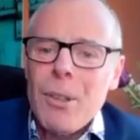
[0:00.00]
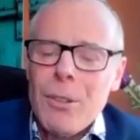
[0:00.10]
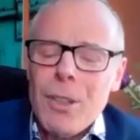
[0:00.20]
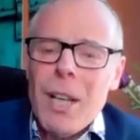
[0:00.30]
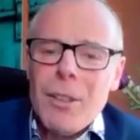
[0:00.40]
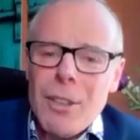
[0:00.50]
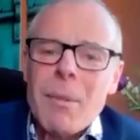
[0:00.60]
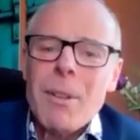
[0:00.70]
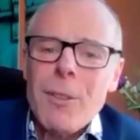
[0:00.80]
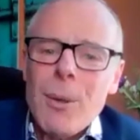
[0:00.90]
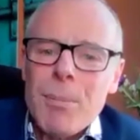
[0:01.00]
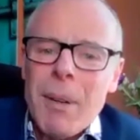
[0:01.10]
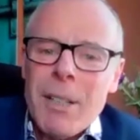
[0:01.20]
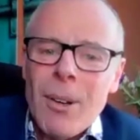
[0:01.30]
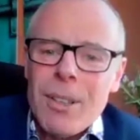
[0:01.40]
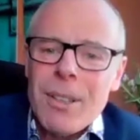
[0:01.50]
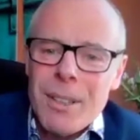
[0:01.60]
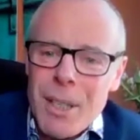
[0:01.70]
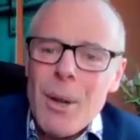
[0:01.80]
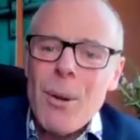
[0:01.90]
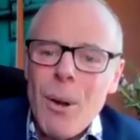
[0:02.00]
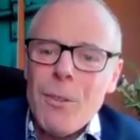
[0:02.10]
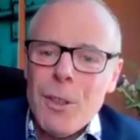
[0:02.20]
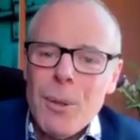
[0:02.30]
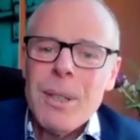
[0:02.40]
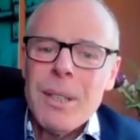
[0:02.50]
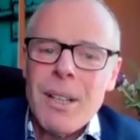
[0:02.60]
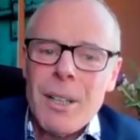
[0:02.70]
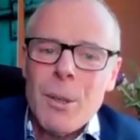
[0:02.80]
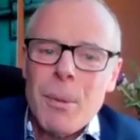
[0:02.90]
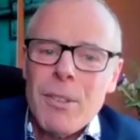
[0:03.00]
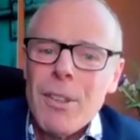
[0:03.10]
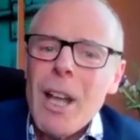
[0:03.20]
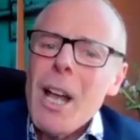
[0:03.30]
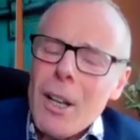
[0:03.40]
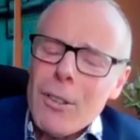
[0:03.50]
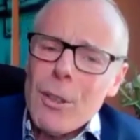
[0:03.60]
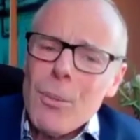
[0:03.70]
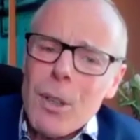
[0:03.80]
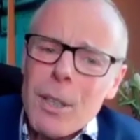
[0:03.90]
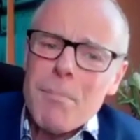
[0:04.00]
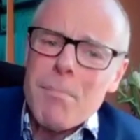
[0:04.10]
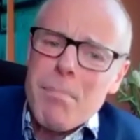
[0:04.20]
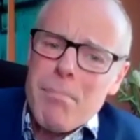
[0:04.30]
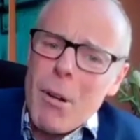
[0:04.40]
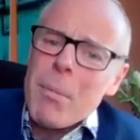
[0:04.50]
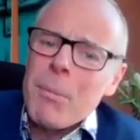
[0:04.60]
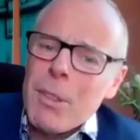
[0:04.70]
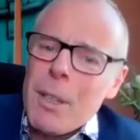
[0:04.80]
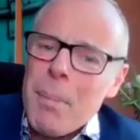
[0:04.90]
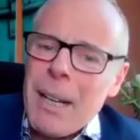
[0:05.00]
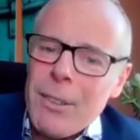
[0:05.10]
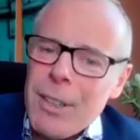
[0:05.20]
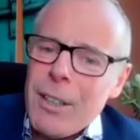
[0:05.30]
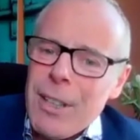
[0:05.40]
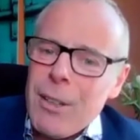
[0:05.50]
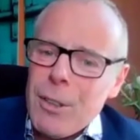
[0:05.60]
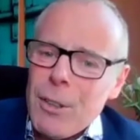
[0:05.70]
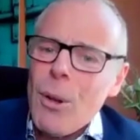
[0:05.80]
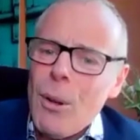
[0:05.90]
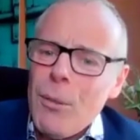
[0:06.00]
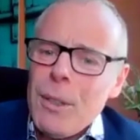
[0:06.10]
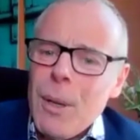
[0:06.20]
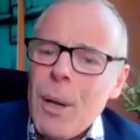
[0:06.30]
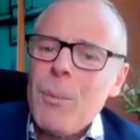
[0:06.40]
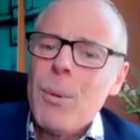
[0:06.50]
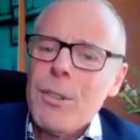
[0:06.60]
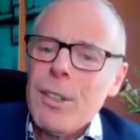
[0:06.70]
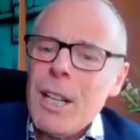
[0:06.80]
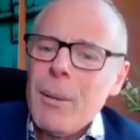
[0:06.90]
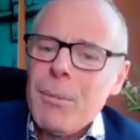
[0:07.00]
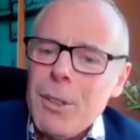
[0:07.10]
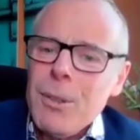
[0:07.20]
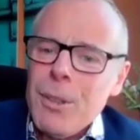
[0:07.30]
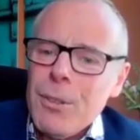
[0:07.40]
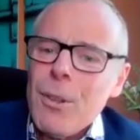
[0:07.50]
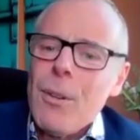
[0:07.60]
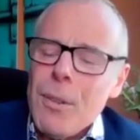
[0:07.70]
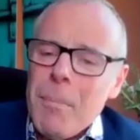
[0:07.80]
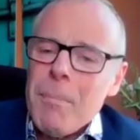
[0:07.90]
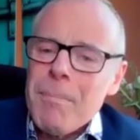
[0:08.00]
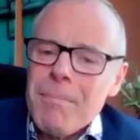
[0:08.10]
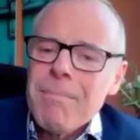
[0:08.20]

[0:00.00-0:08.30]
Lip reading: because some of the viewers may not know of you and your business. So what are the problems that the bank sets out to solve, and what does it help to do to solve them?